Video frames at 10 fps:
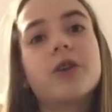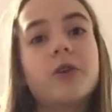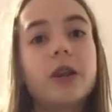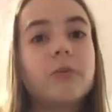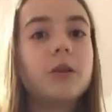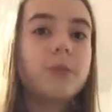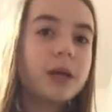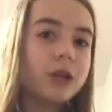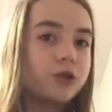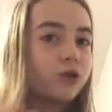you'd like me to
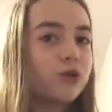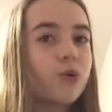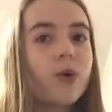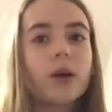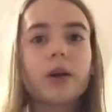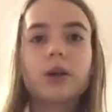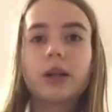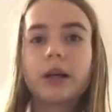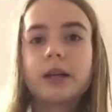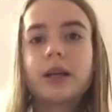make a tutorial
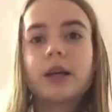on,